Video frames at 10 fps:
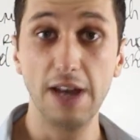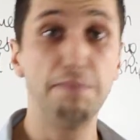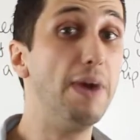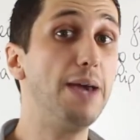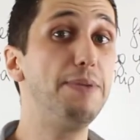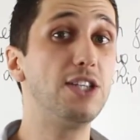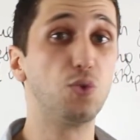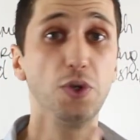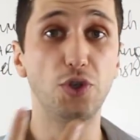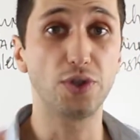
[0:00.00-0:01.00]
Maybe it's
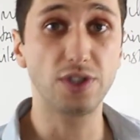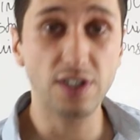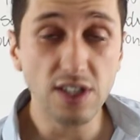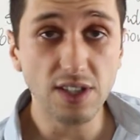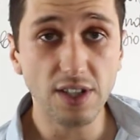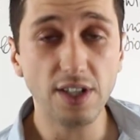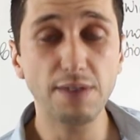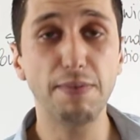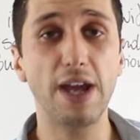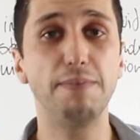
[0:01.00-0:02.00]
with your sister,
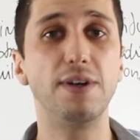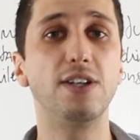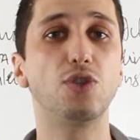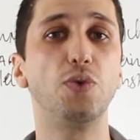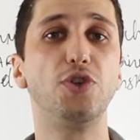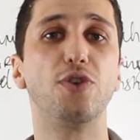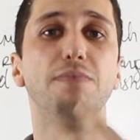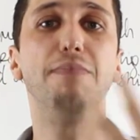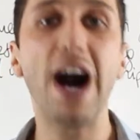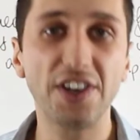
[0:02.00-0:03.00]
maybe it's with your
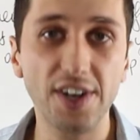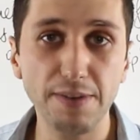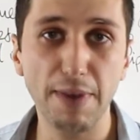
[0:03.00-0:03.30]
mother,